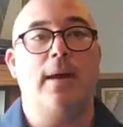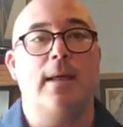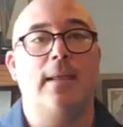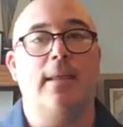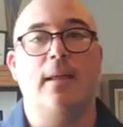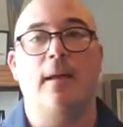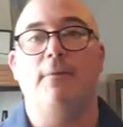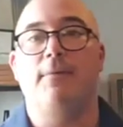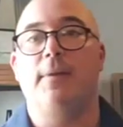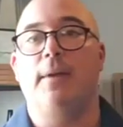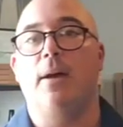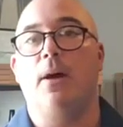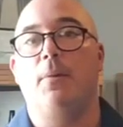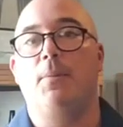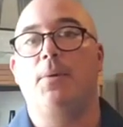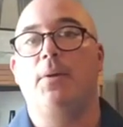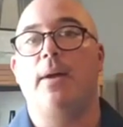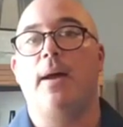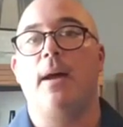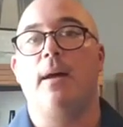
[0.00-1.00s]
I'd love to
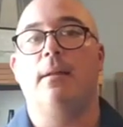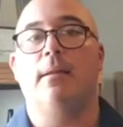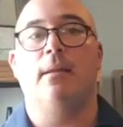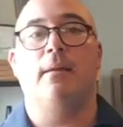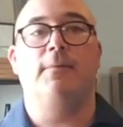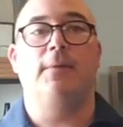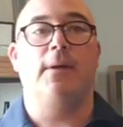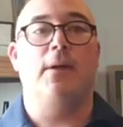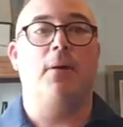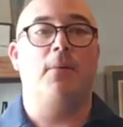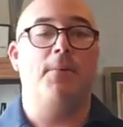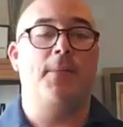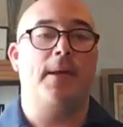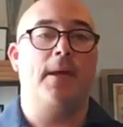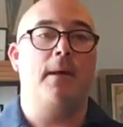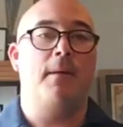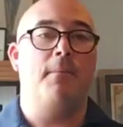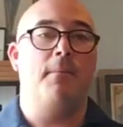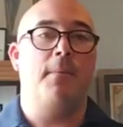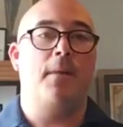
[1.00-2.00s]
help you out. Love to help
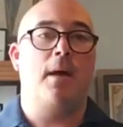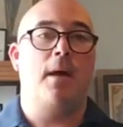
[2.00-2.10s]
them.